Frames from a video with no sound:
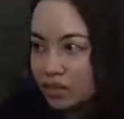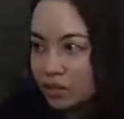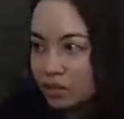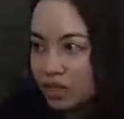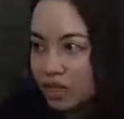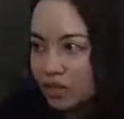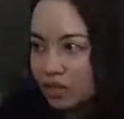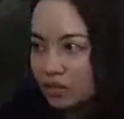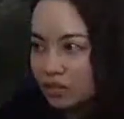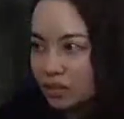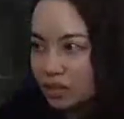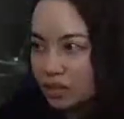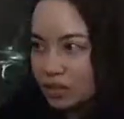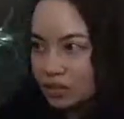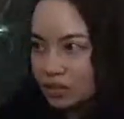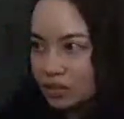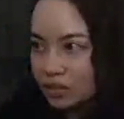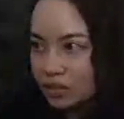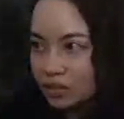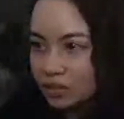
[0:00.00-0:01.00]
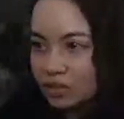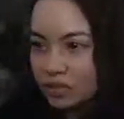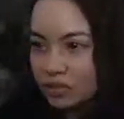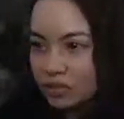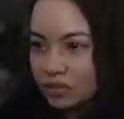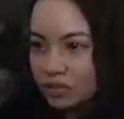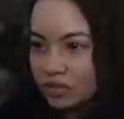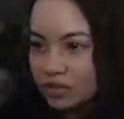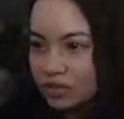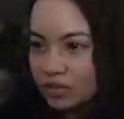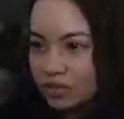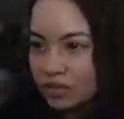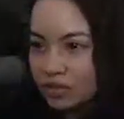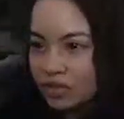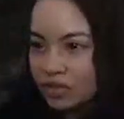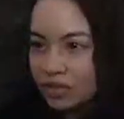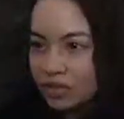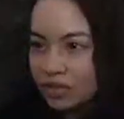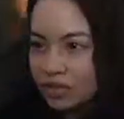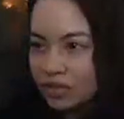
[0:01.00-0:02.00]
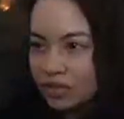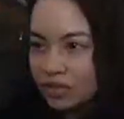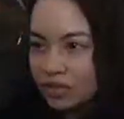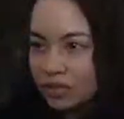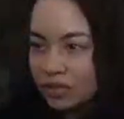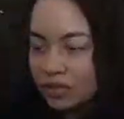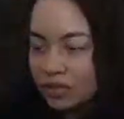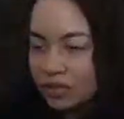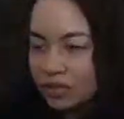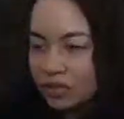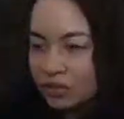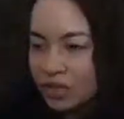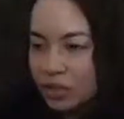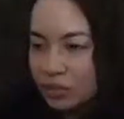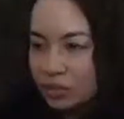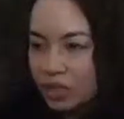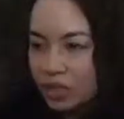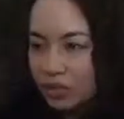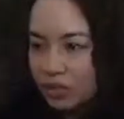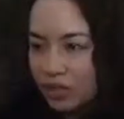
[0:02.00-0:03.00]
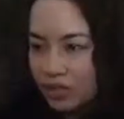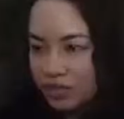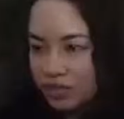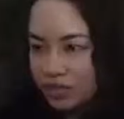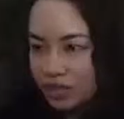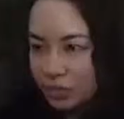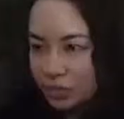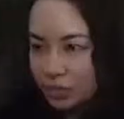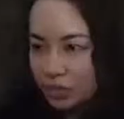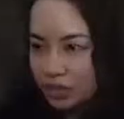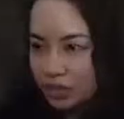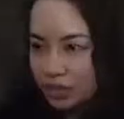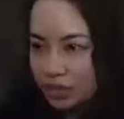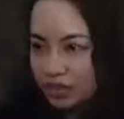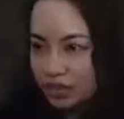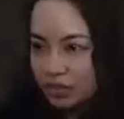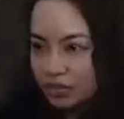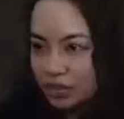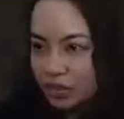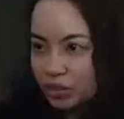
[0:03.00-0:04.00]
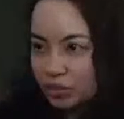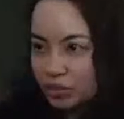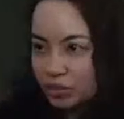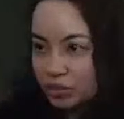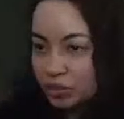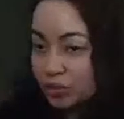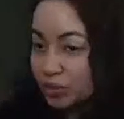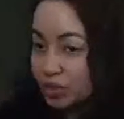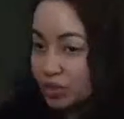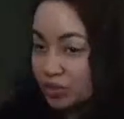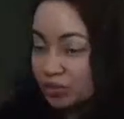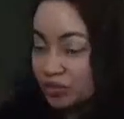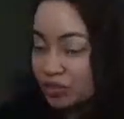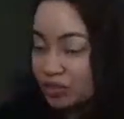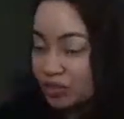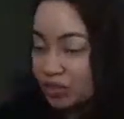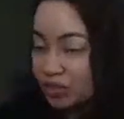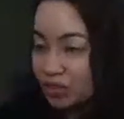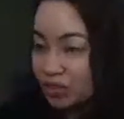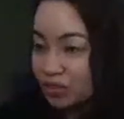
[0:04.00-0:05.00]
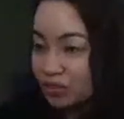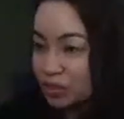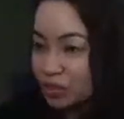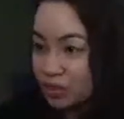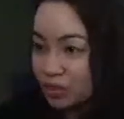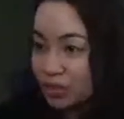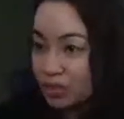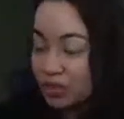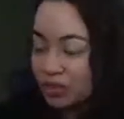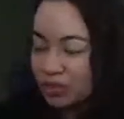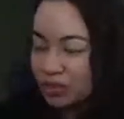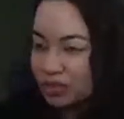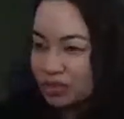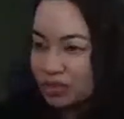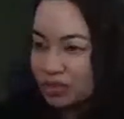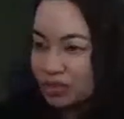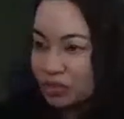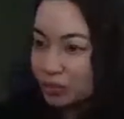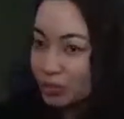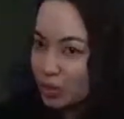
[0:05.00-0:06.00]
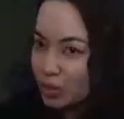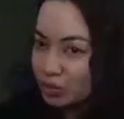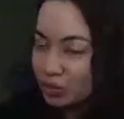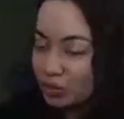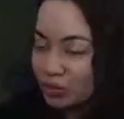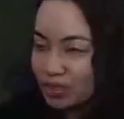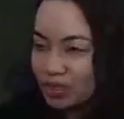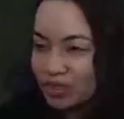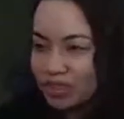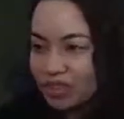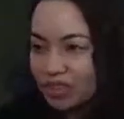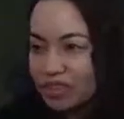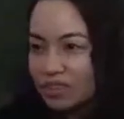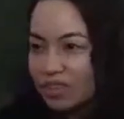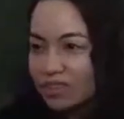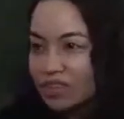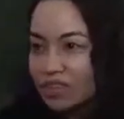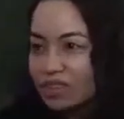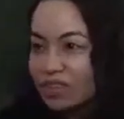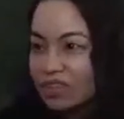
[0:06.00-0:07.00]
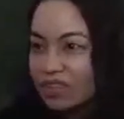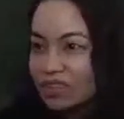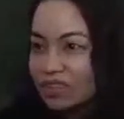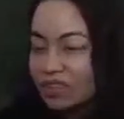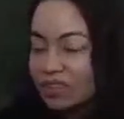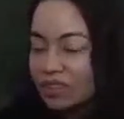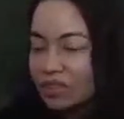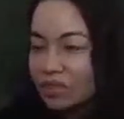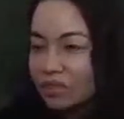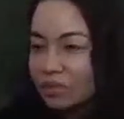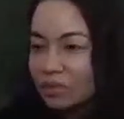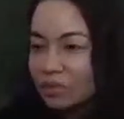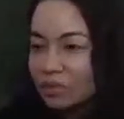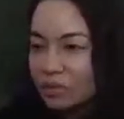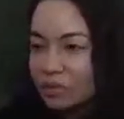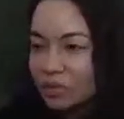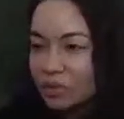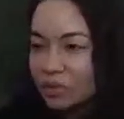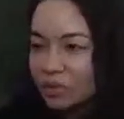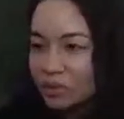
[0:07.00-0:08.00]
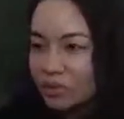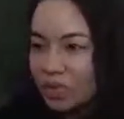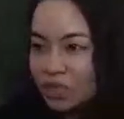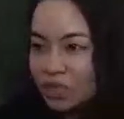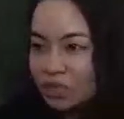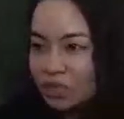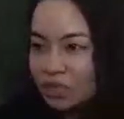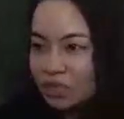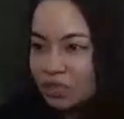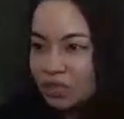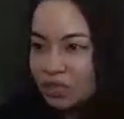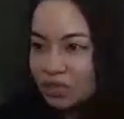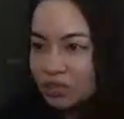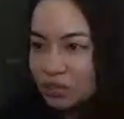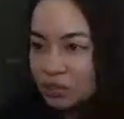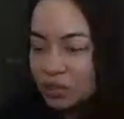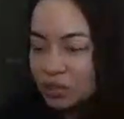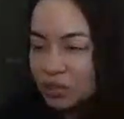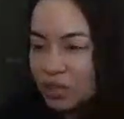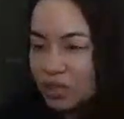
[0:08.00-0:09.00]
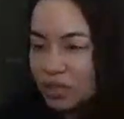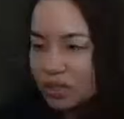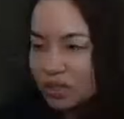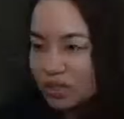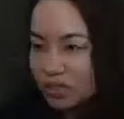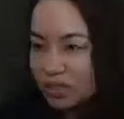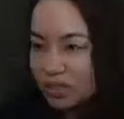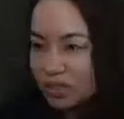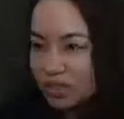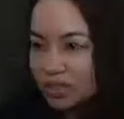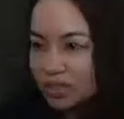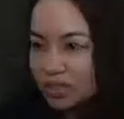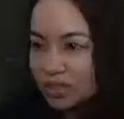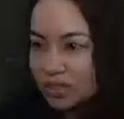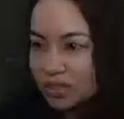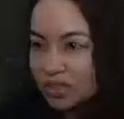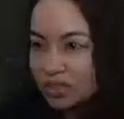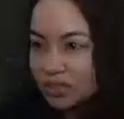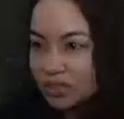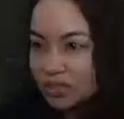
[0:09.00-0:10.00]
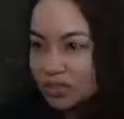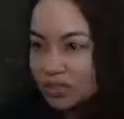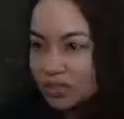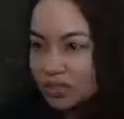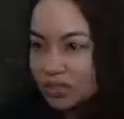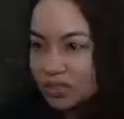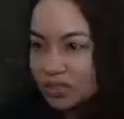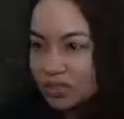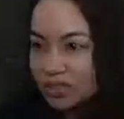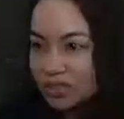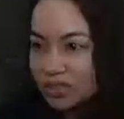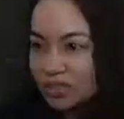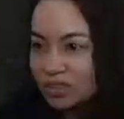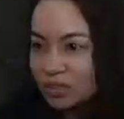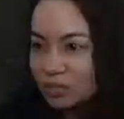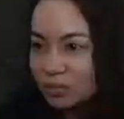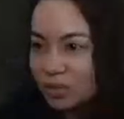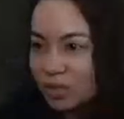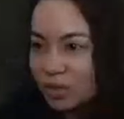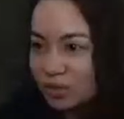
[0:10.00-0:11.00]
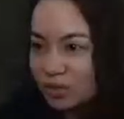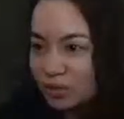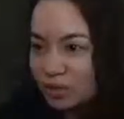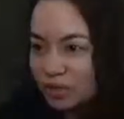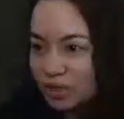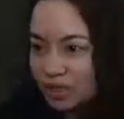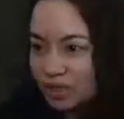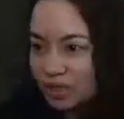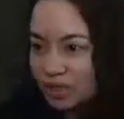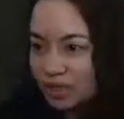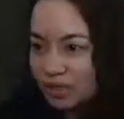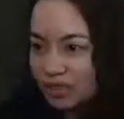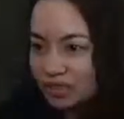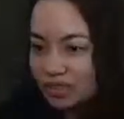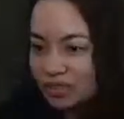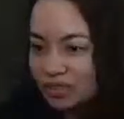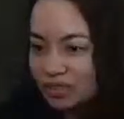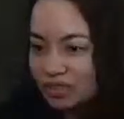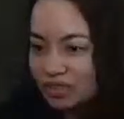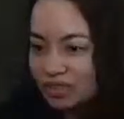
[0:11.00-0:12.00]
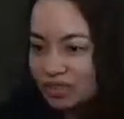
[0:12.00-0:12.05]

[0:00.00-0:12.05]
Don't mind if I do. And then my mother has a super sensitive dose, so I would definitely not give them to her. For multiple reasons. Mortar Waller, Shock Lance. Probably where I get that